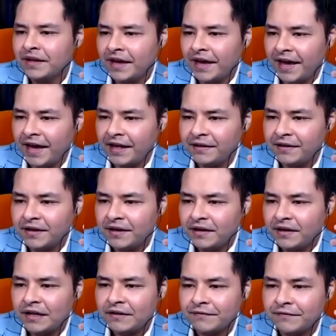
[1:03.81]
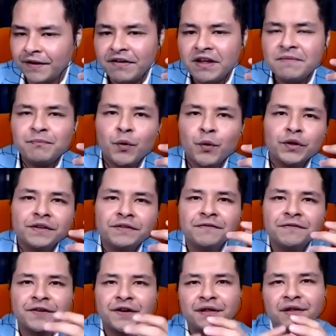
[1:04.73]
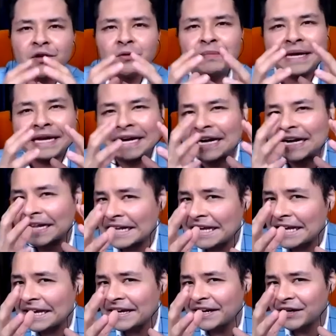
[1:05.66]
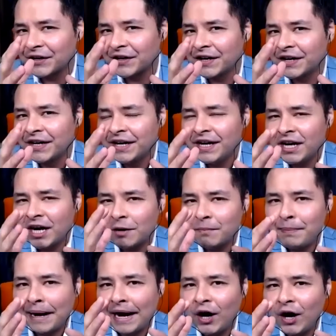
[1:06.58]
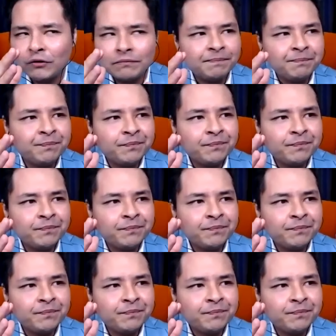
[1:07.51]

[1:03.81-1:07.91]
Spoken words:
And it's very important for us to be clear about